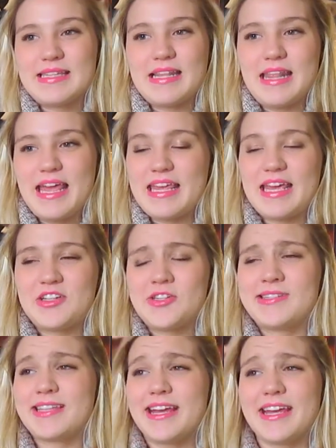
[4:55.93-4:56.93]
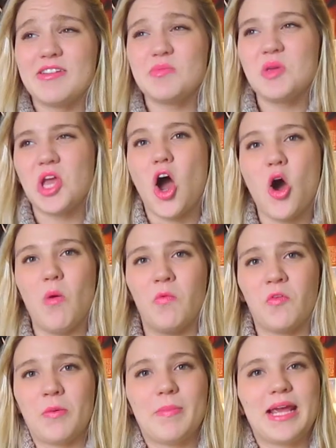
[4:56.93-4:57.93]
and like it gives me
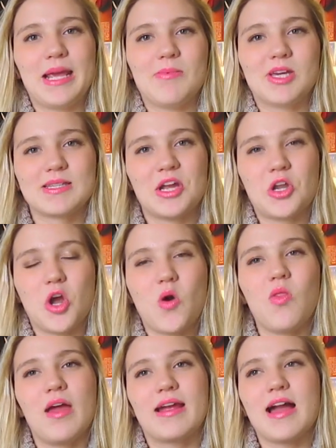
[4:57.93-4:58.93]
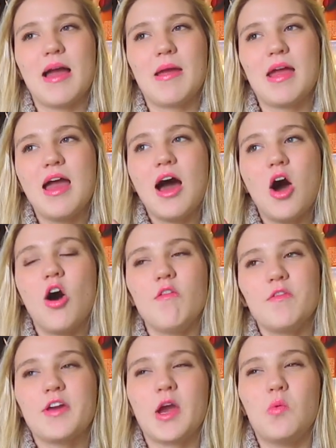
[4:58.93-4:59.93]
hope for me, because I know like
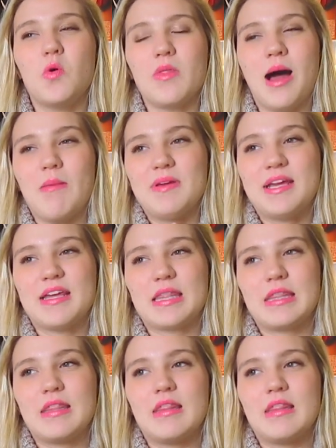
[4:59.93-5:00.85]
hopefully I will not be